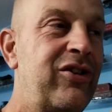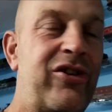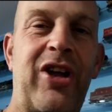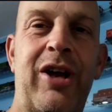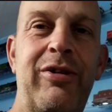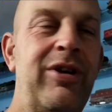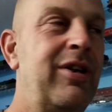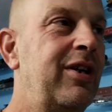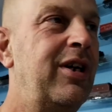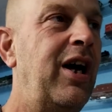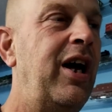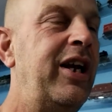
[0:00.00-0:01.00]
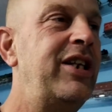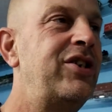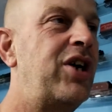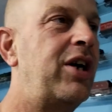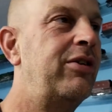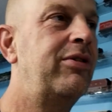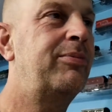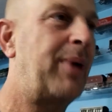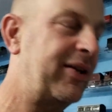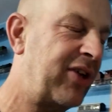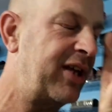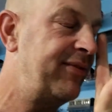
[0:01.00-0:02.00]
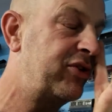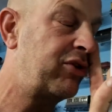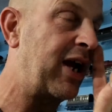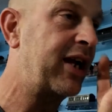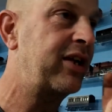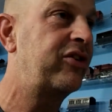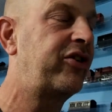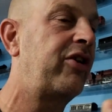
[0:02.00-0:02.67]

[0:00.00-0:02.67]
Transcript: So an in joke an about David Dragon.